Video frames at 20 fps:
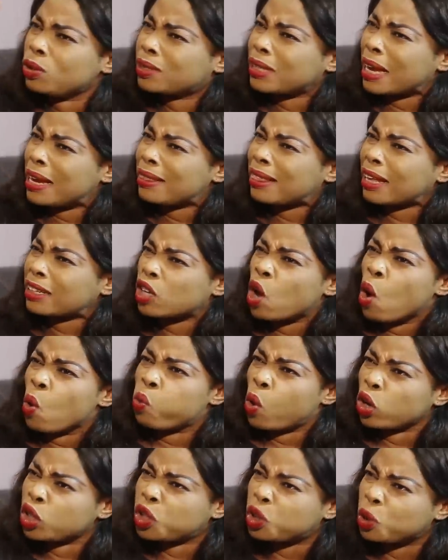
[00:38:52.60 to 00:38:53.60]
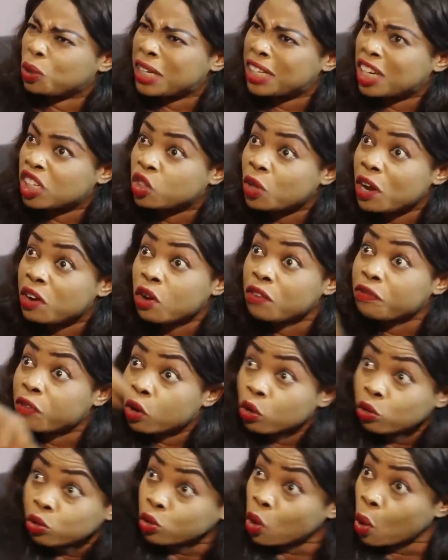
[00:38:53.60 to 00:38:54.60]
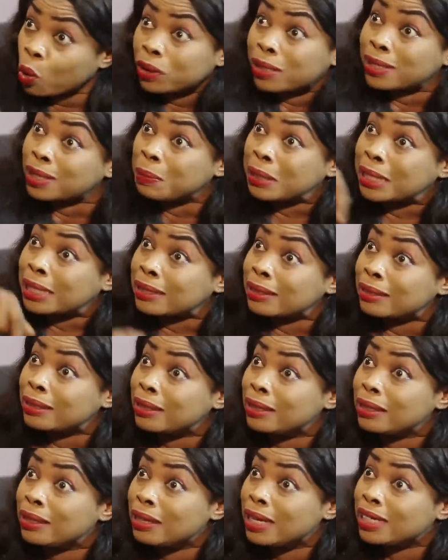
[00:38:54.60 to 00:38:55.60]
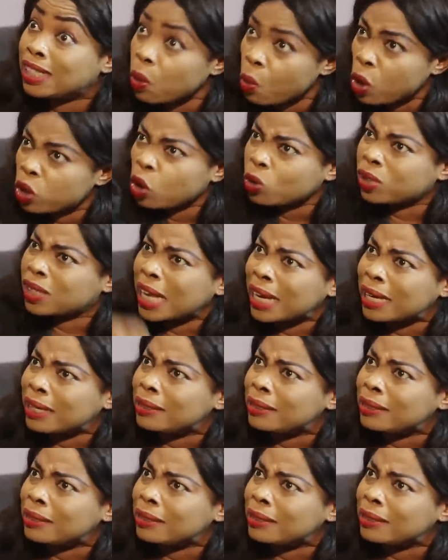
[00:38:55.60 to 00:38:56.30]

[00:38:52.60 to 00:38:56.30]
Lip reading: are you saying that what you did is not enough for us to call this meeting? Is that what you're